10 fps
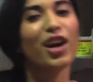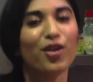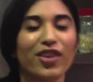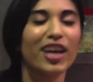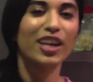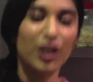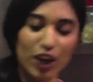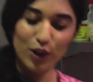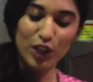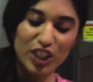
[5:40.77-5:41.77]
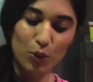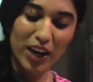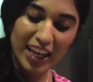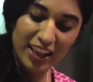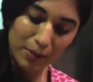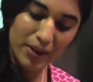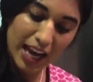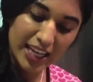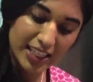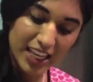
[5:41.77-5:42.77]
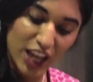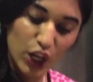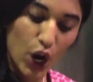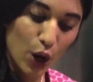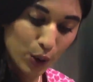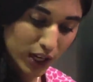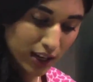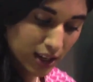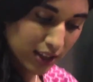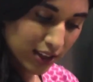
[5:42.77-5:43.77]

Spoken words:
out of it, you know, you just want to get them nice and coated.